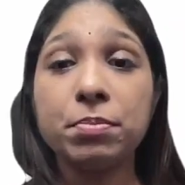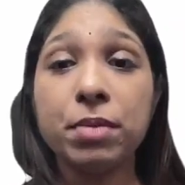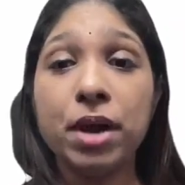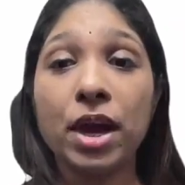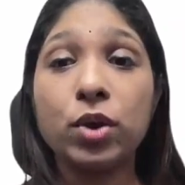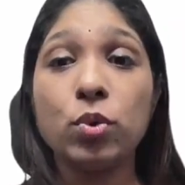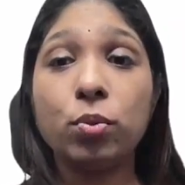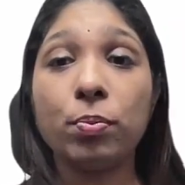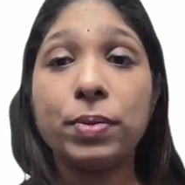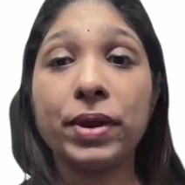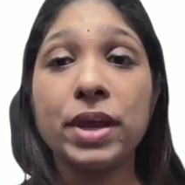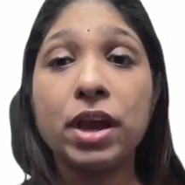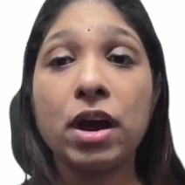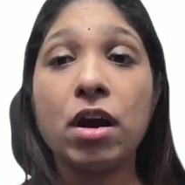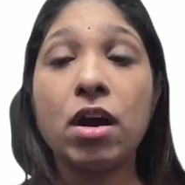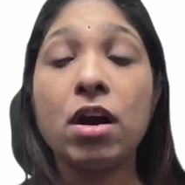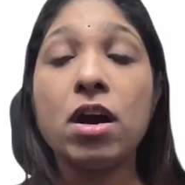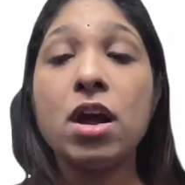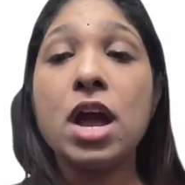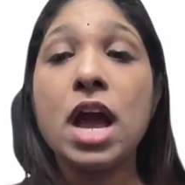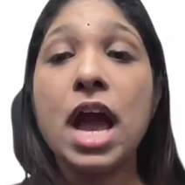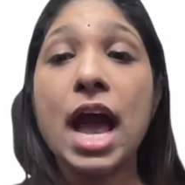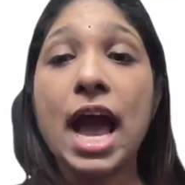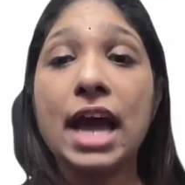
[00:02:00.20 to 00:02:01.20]
myopia
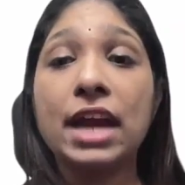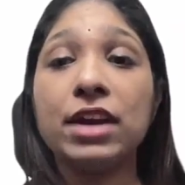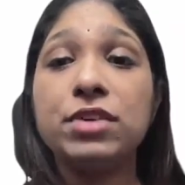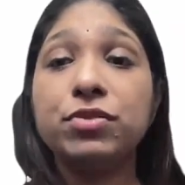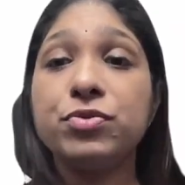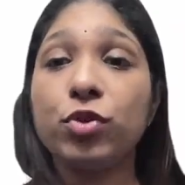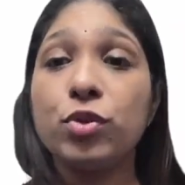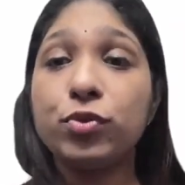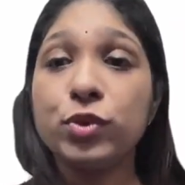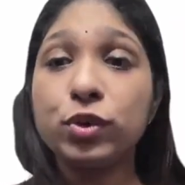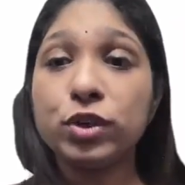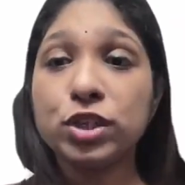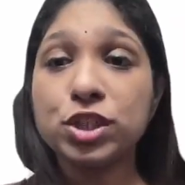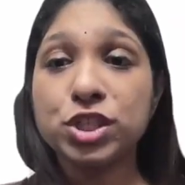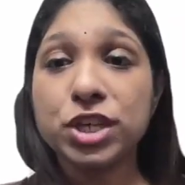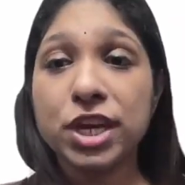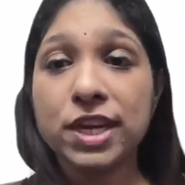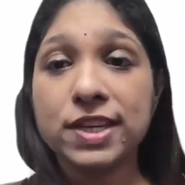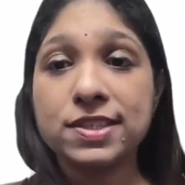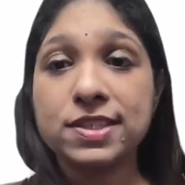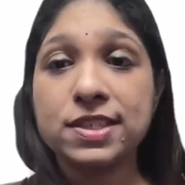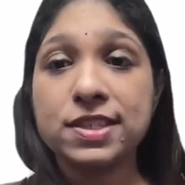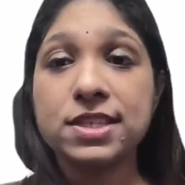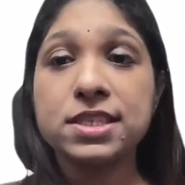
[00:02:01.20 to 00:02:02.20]
and
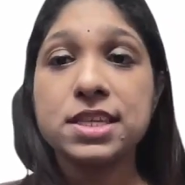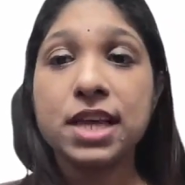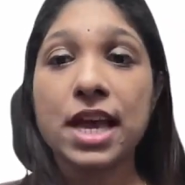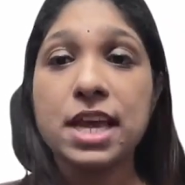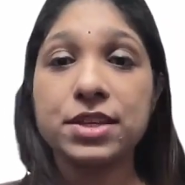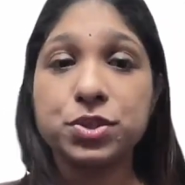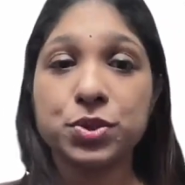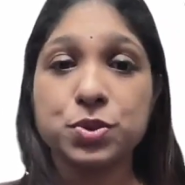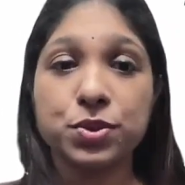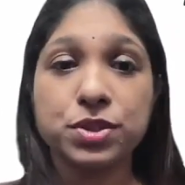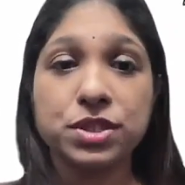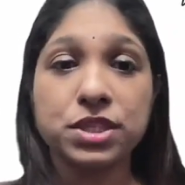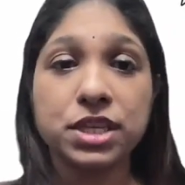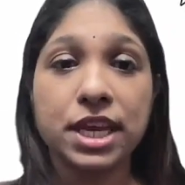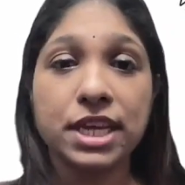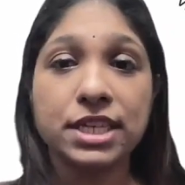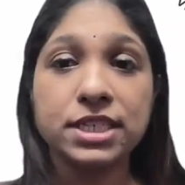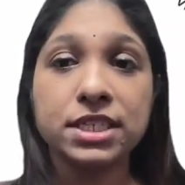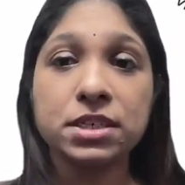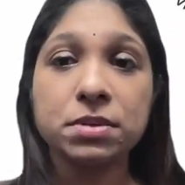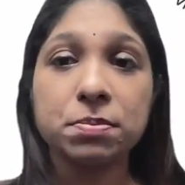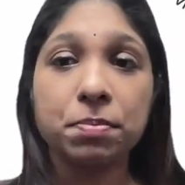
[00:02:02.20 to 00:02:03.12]
foveoschisis-associated